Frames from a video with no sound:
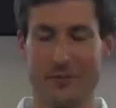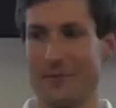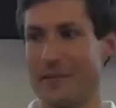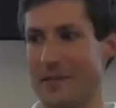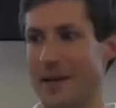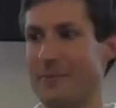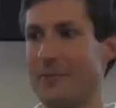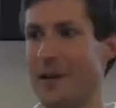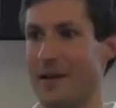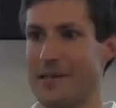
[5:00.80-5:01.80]
from the same
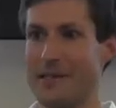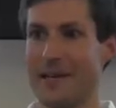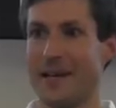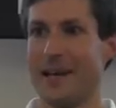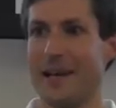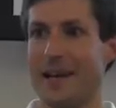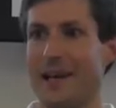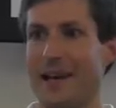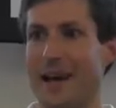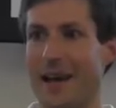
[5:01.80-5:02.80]
place.
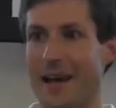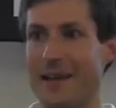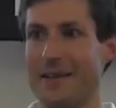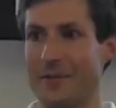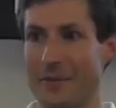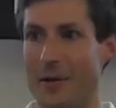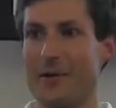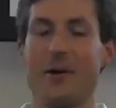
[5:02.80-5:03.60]
And I'll go